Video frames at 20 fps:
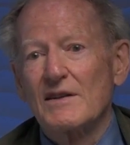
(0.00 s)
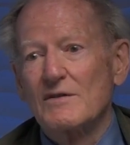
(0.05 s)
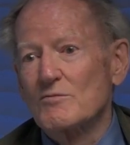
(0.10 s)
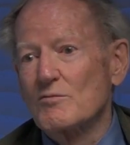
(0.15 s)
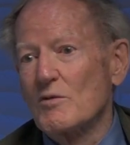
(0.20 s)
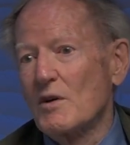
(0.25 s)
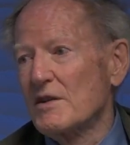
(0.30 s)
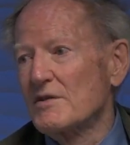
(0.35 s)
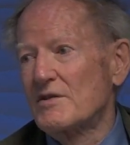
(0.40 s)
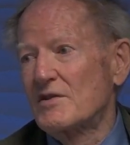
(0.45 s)
it
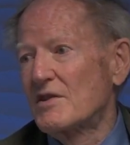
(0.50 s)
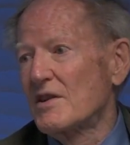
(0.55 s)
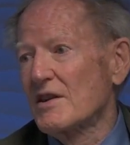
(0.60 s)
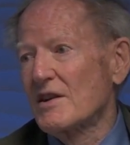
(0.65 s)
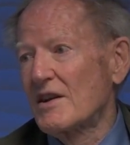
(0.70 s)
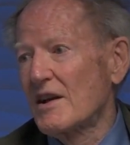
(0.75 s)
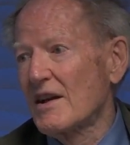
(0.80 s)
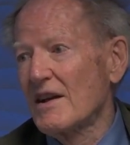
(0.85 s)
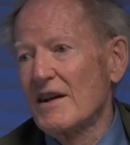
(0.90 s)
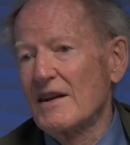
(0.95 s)
once
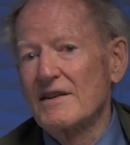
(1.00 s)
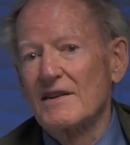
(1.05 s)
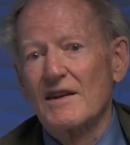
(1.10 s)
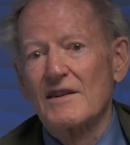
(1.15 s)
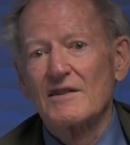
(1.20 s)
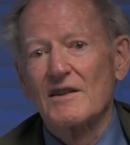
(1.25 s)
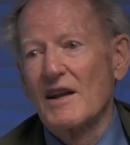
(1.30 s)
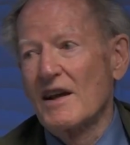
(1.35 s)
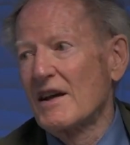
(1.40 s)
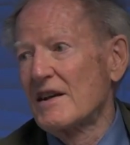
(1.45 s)
again a
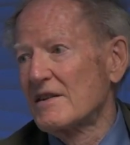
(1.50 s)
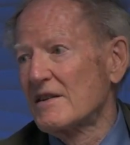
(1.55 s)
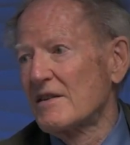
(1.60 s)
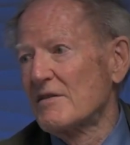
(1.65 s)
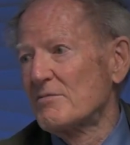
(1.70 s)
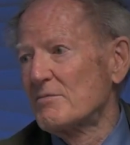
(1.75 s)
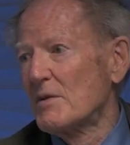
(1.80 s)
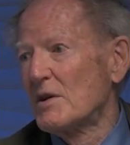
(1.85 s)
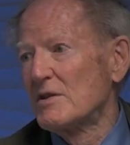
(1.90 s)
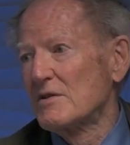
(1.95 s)
land
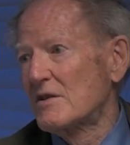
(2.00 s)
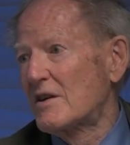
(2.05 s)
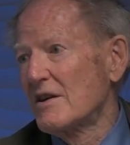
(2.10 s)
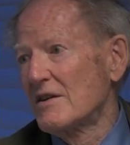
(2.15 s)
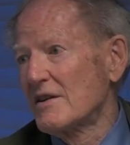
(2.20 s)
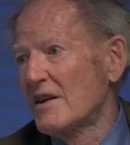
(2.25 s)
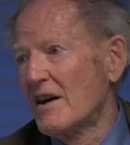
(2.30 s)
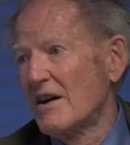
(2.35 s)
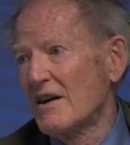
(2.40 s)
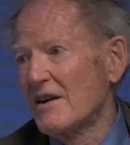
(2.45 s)
of milk
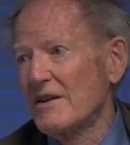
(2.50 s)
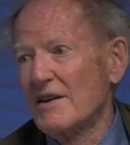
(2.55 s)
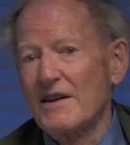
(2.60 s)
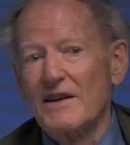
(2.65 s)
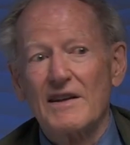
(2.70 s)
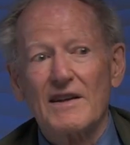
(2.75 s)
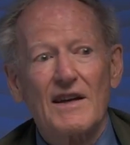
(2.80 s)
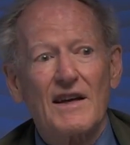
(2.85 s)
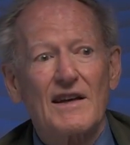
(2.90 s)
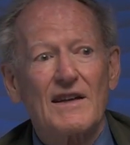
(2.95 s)
and
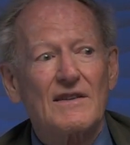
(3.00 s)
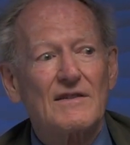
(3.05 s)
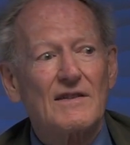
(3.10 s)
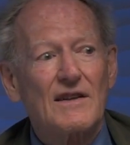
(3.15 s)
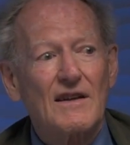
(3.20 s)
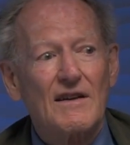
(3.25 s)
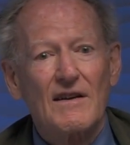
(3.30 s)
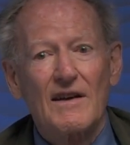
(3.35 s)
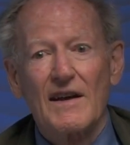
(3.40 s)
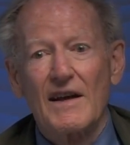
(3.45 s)
honey, and
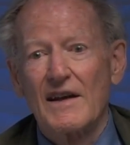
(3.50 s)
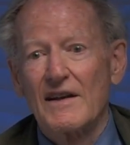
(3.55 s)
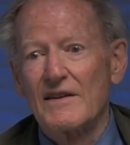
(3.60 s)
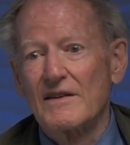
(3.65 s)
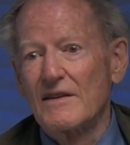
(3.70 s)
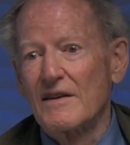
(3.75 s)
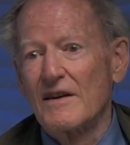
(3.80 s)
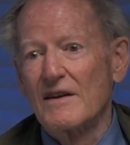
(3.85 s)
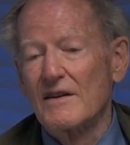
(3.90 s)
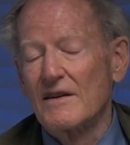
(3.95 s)

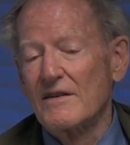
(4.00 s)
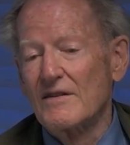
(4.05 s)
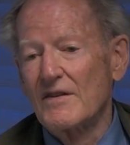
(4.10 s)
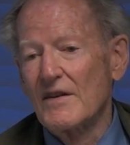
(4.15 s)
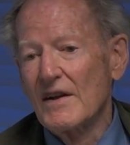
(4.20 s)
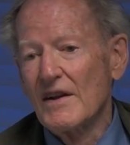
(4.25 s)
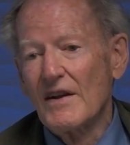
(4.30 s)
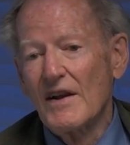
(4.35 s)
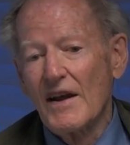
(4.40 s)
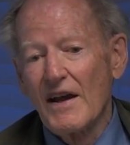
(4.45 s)

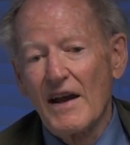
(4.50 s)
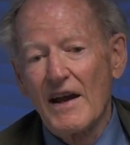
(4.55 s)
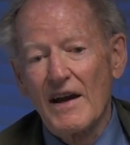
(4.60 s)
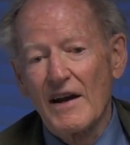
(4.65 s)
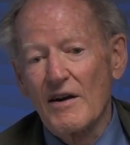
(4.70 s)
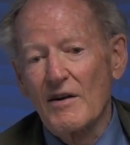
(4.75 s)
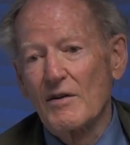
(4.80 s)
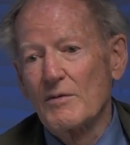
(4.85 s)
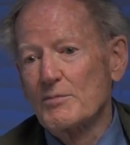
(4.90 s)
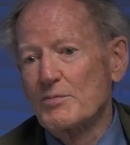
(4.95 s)

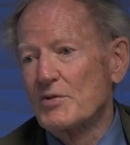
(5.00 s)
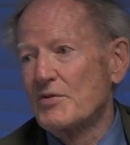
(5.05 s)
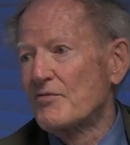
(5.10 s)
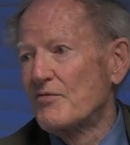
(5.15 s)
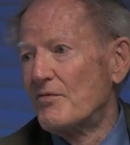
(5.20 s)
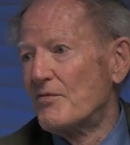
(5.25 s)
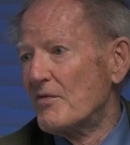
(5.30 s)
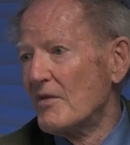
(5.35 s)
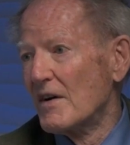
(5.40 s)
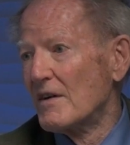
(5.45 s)

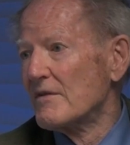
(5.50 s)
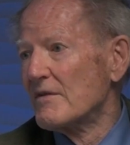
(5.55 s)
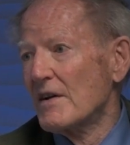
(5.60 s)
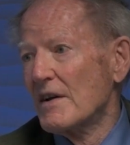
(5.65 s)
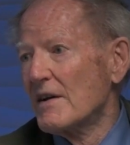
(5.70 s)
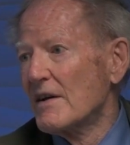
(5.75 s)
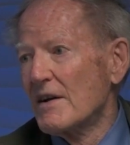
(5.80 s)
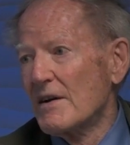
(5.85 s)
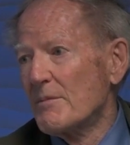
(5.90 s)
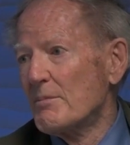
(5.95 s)
Arabs
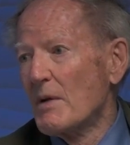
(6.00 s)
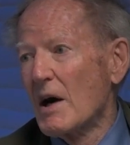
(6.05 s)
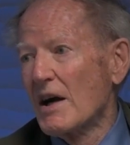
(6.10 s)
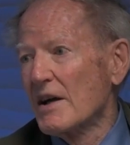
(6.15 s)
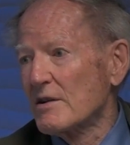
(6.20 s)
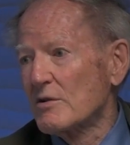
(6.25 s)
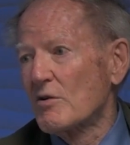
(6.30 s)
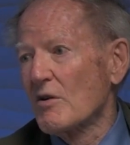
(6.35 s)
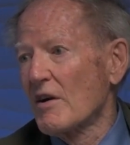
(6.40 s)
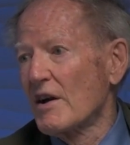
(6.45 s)

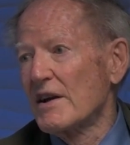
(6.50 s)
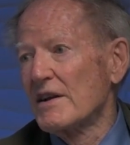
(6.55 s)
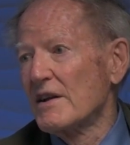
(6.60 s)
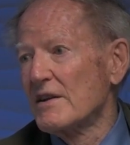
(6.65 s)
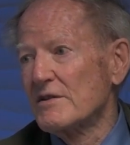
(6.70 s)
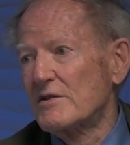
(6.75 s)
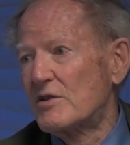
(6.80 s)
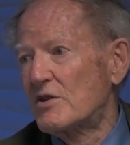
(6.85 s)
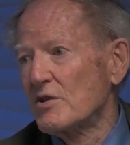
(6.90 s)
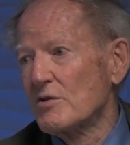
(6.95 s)

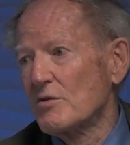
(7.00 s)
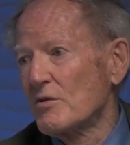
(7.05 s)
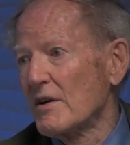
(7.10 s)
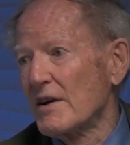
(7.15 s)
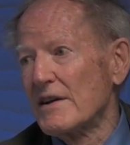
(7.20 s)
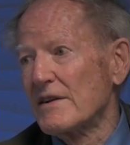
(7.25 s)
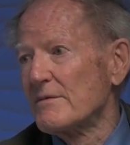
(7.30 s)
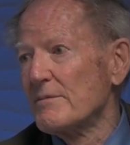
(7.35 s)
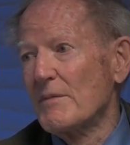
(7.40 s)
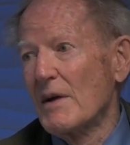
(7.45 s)
migrated to
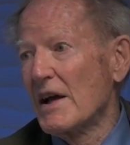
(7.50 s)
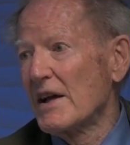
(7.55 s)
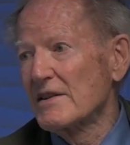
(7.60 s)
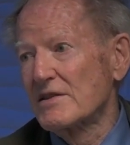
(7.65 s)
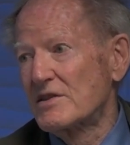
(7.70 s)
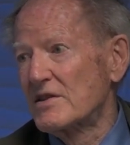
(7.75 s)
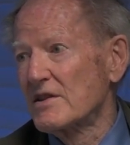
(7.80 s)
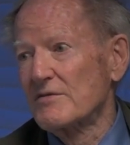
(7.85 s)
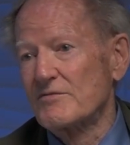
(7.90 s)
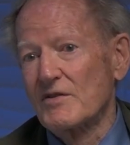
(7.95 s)
it
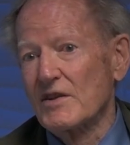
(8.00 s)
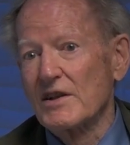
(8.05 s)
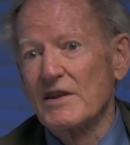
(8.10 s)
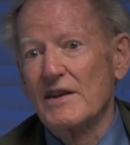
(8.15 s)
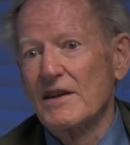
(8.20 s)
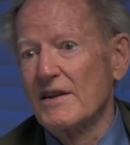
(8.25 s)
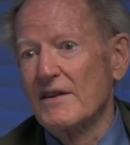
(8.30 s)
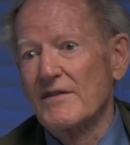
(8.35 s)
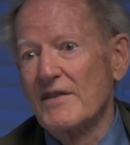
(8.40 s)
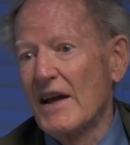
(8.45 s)

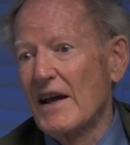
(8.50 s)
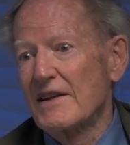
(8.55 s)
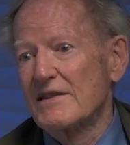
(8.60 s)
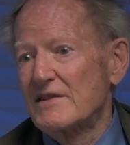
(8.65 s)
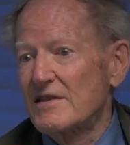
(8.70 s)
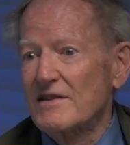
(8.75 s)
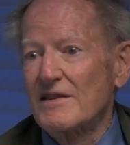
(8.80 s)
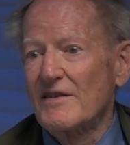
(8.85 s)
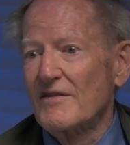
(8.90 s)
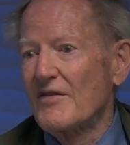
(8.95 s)
massively, and that's